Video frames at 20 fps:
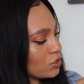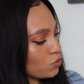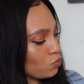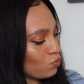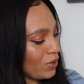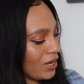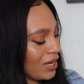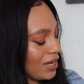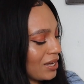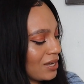this
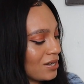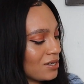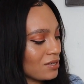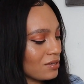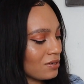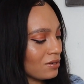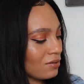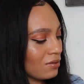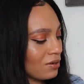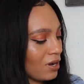weird
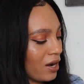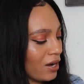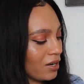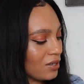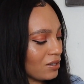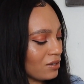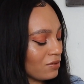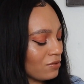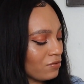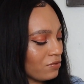
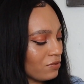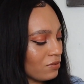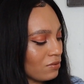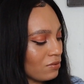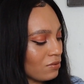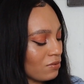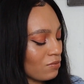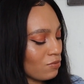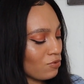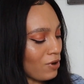kind of
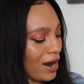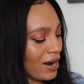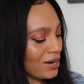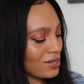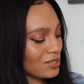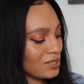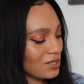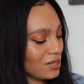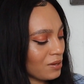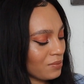
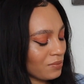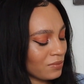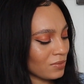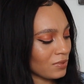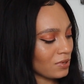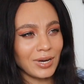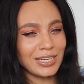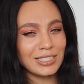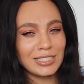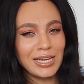
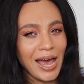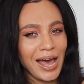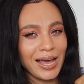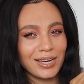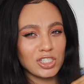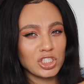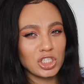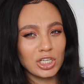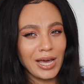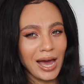random
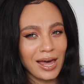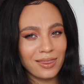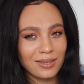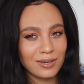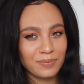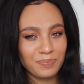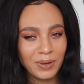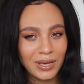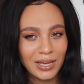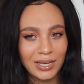attached
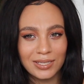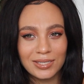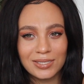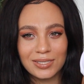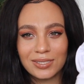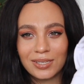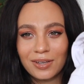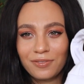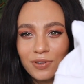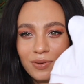gathered
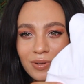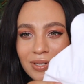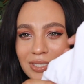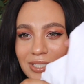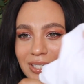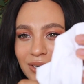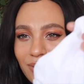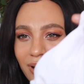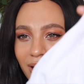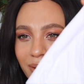piece, if you can
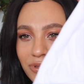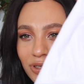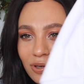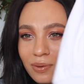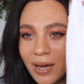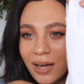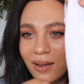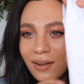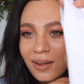see what I'm talking